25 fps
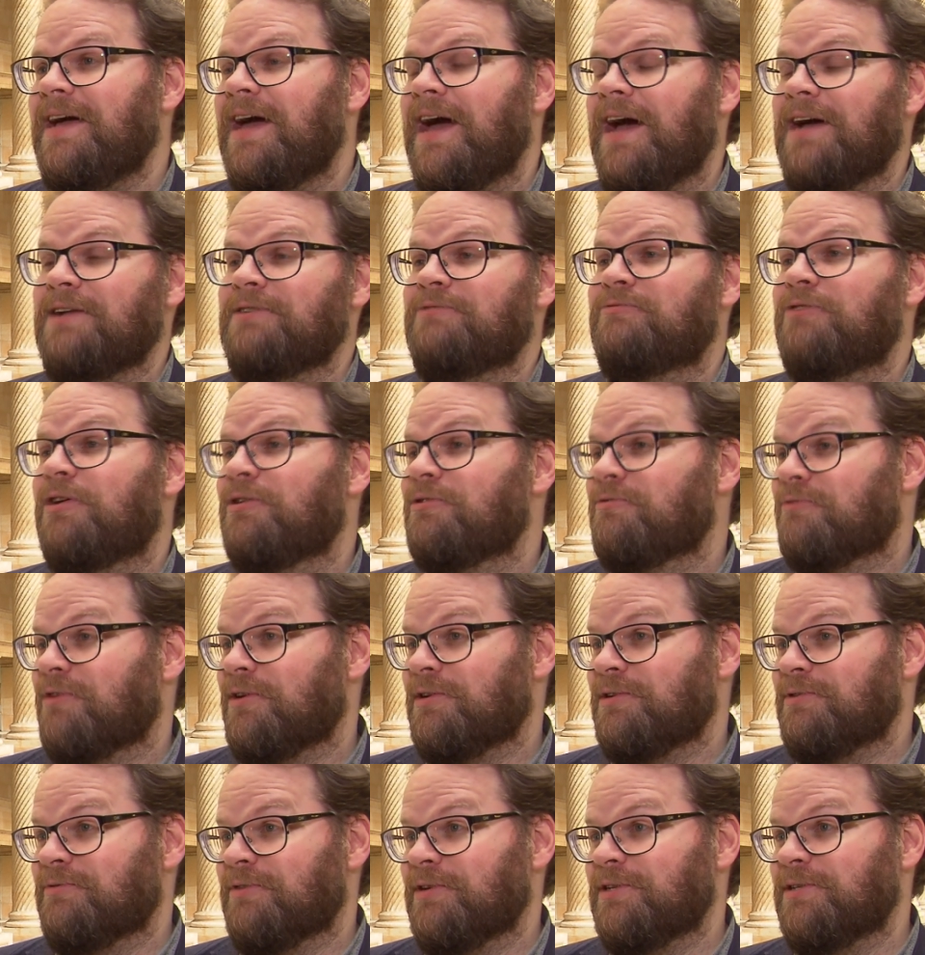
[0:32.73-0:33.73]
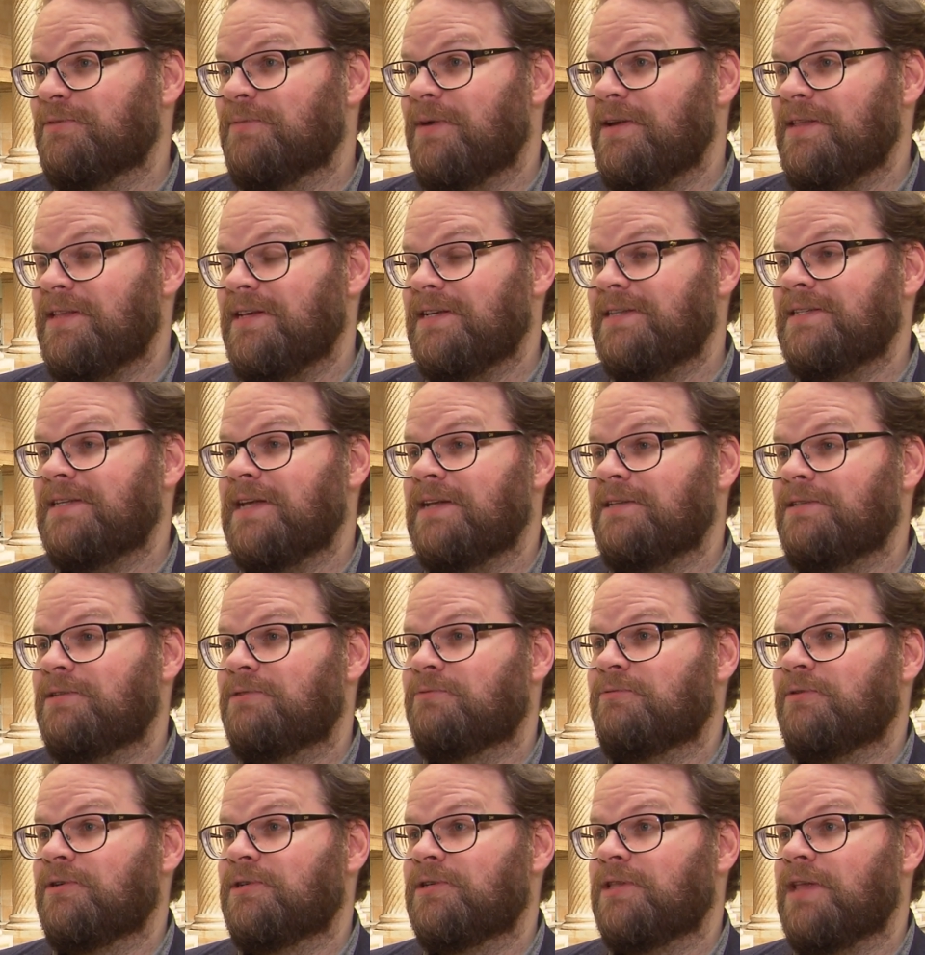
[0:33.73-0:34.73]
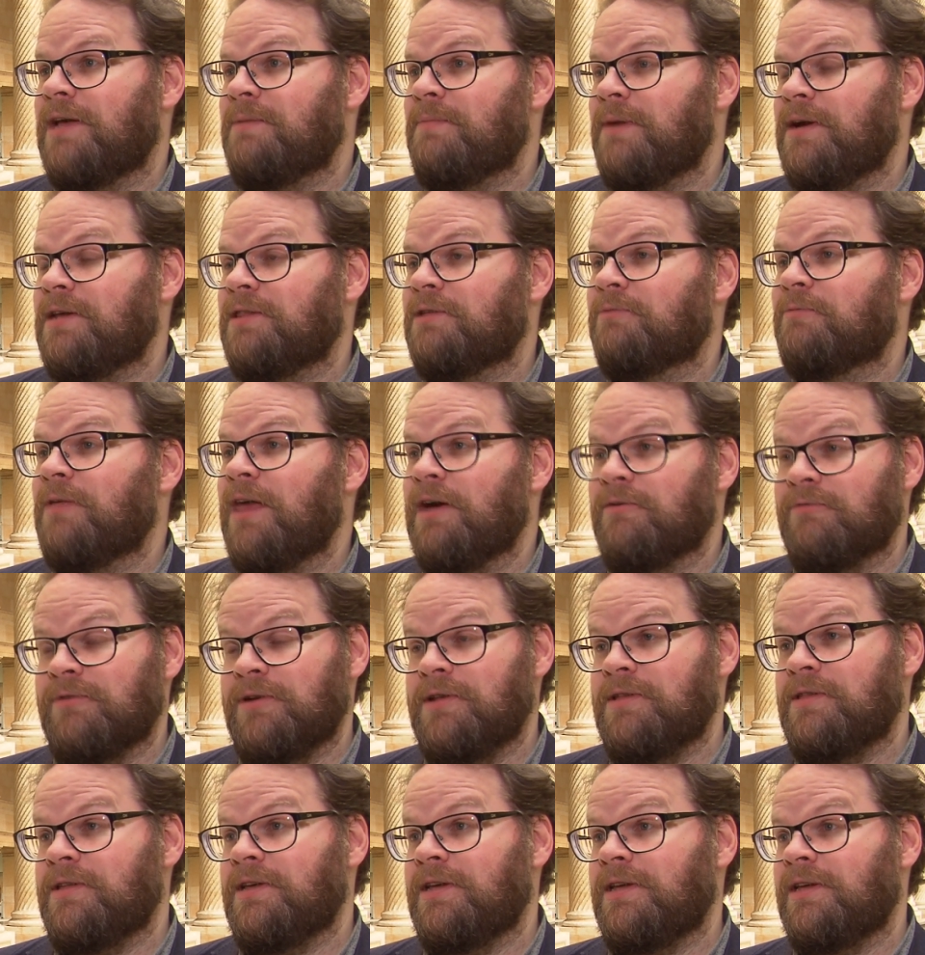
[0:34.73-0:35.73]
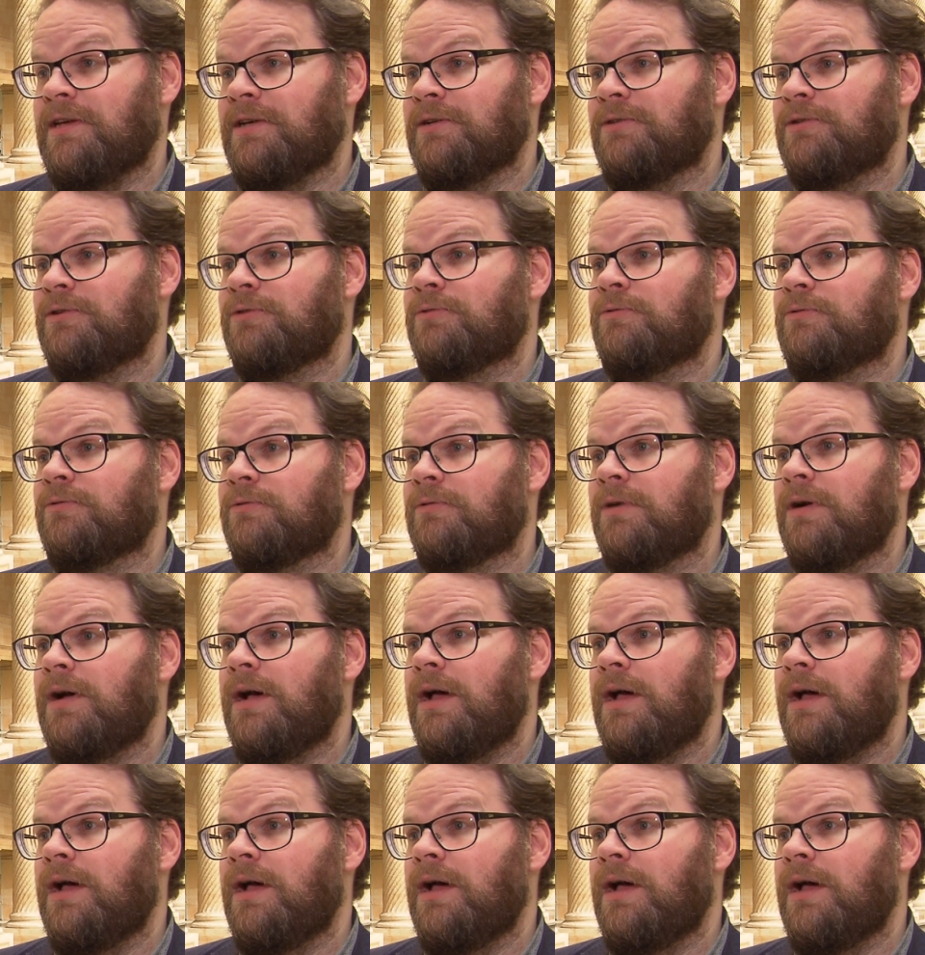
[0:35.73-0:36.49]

and rather underestimate the extent to which they make them without really thinking at all.